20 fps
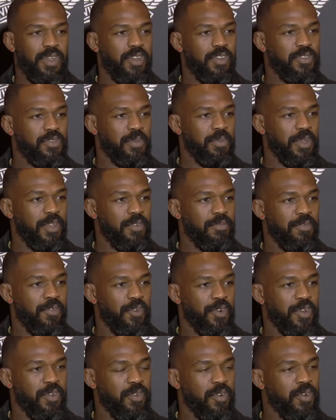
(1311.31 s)
years from being a
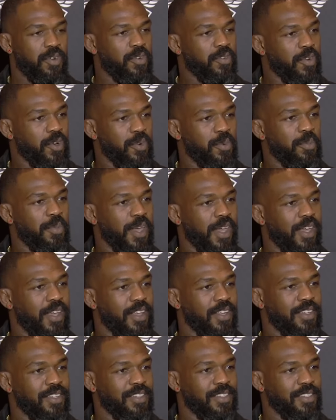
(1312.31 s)
40 year old grown man.
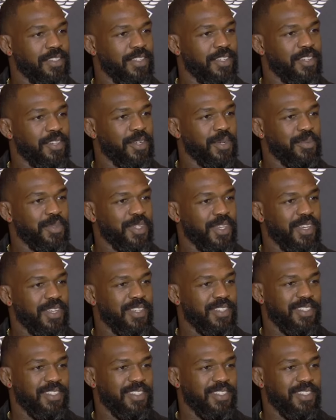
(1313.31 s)
You know what I'm saying?